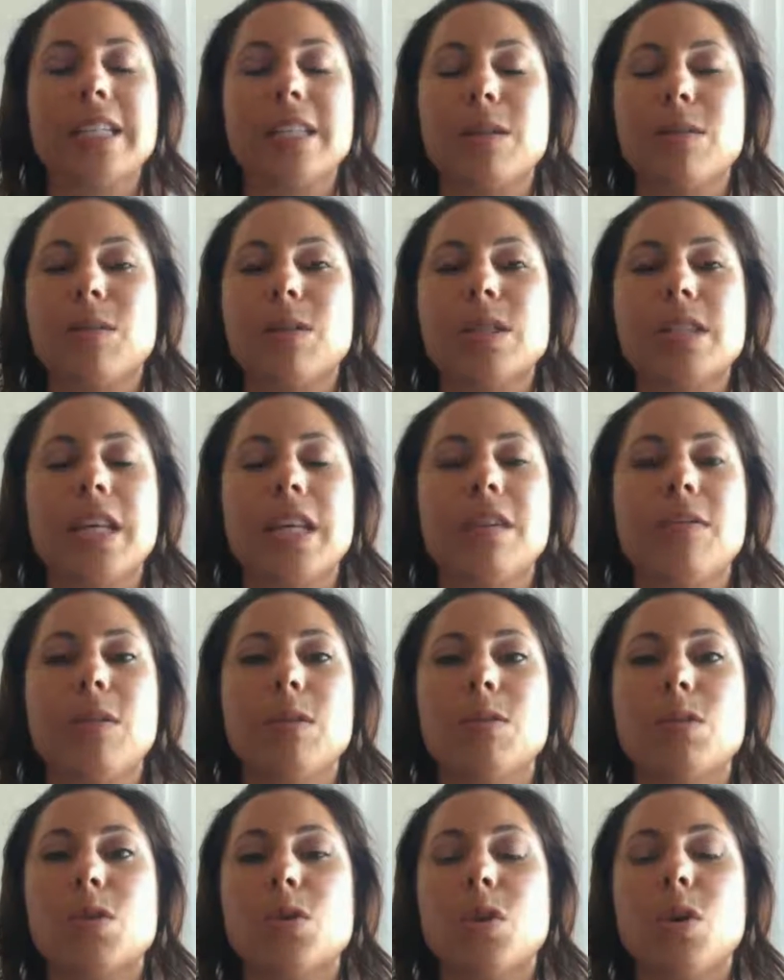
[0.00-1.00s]
It will save you
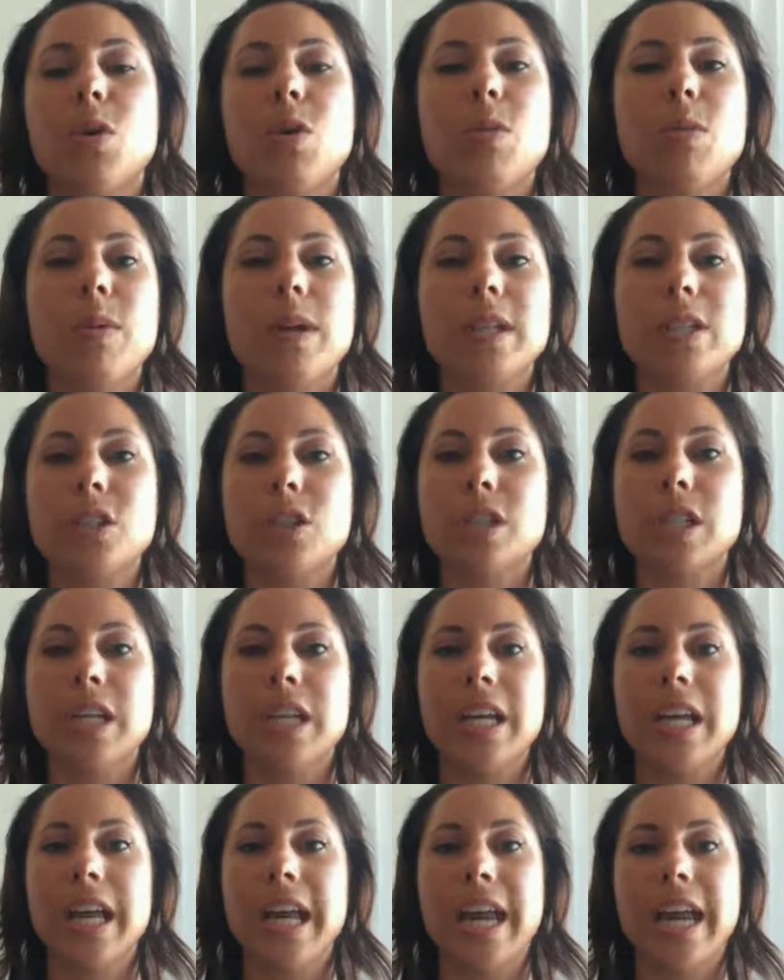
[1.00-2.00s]
so much
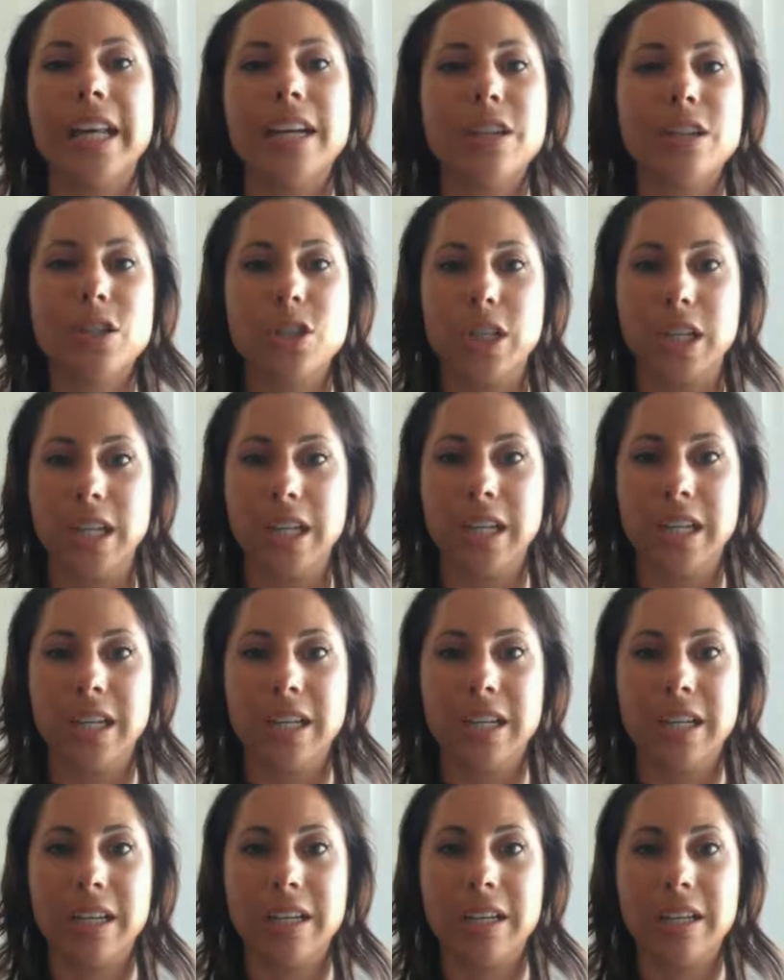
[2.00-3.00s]
energy,
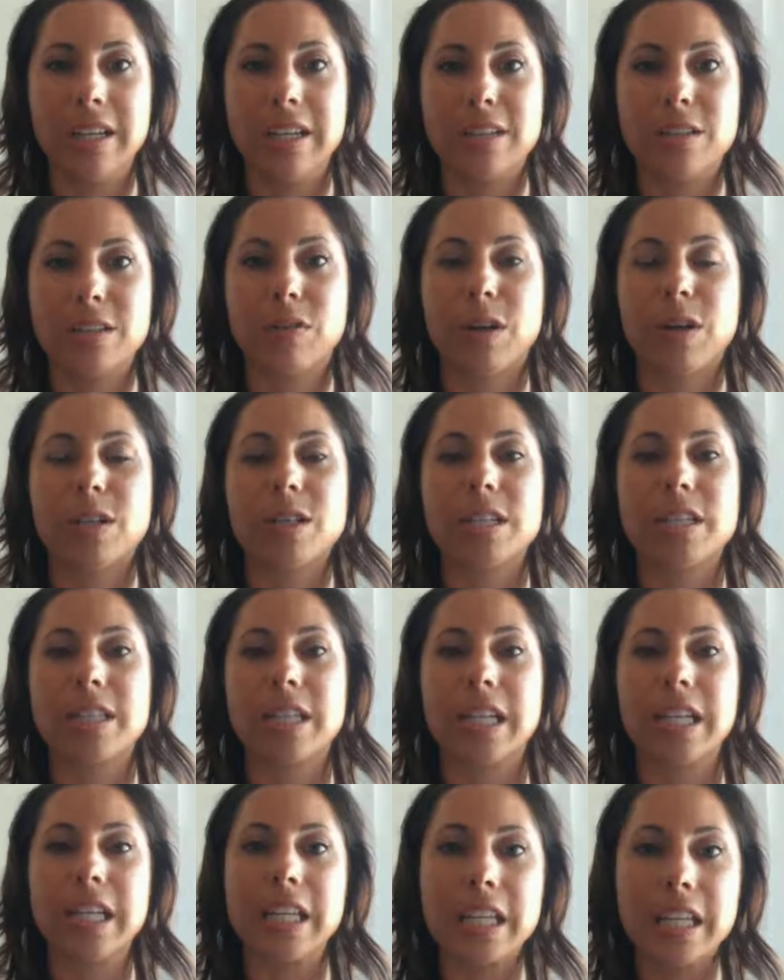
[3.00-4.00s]
as far as it's
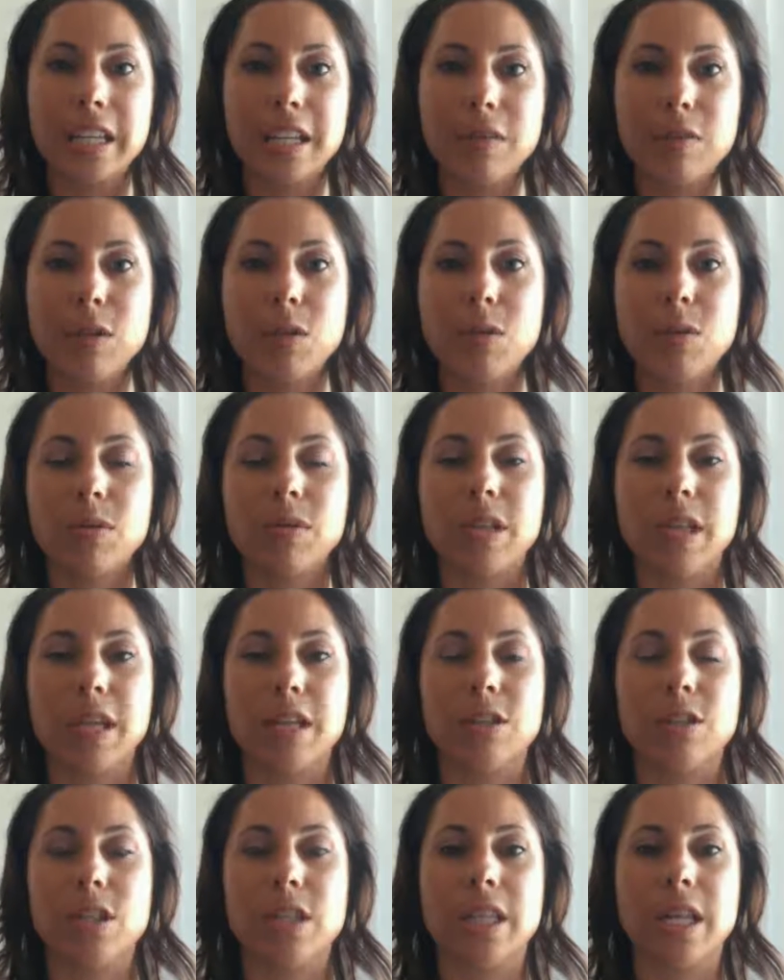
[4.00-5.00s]
going to give you the
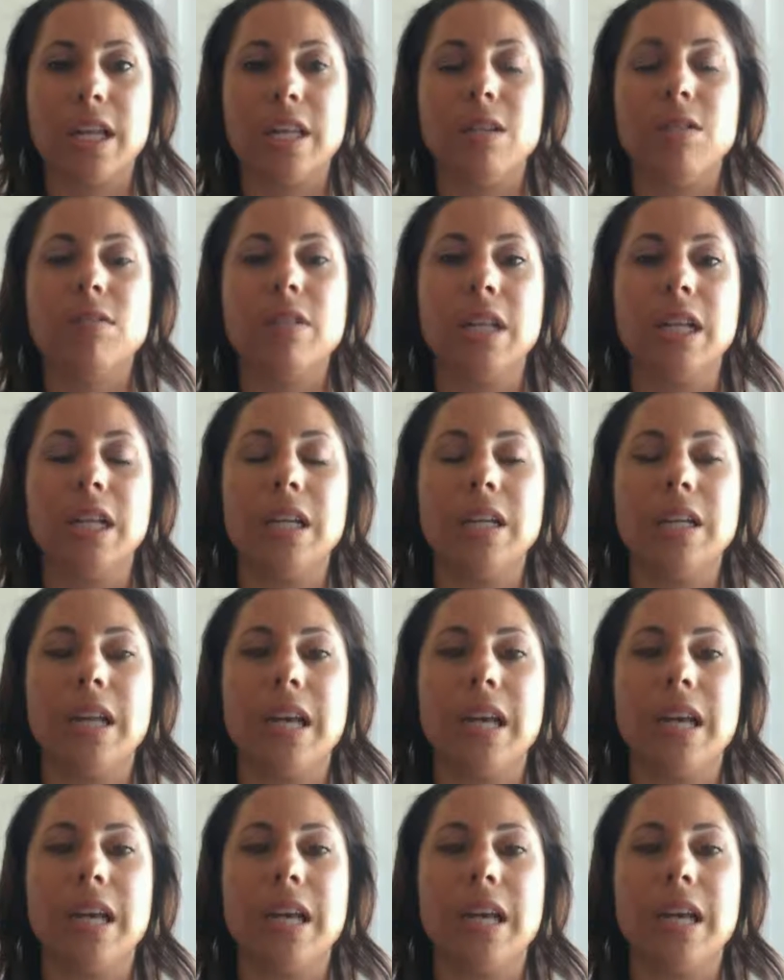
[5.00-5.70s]
energy that you need.